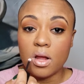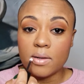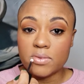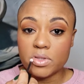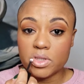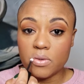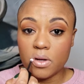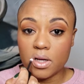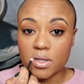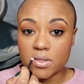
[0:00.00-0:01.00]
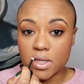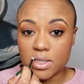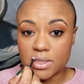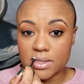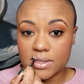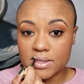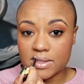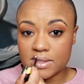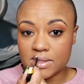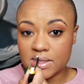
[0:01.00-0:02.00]
I'm sure you all hear Sasha,
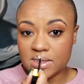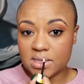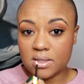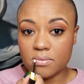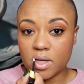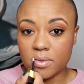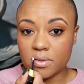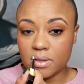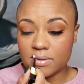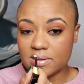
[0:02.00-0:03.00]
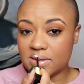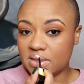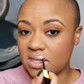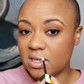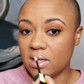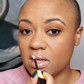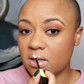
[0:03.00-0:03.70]
mommy's almost done.